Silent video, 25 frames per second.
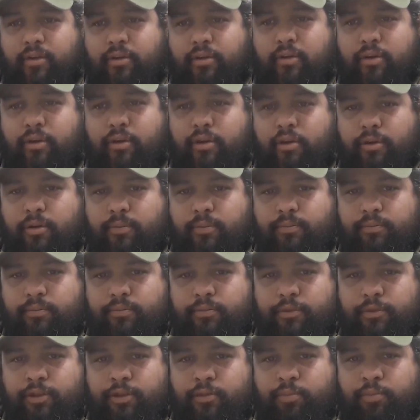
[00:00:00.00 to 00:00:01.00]

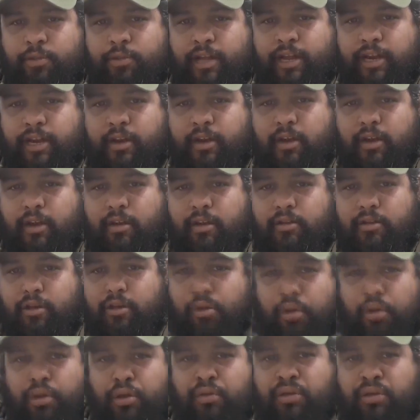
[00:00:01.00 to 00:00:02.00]
or you planning on
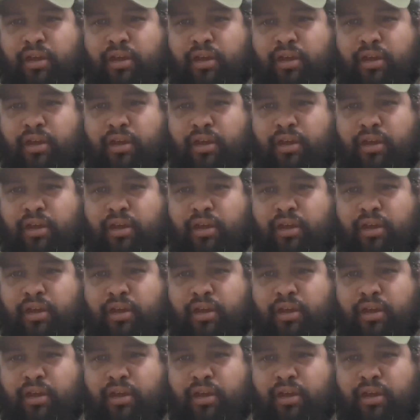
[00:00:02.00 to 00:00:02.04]
going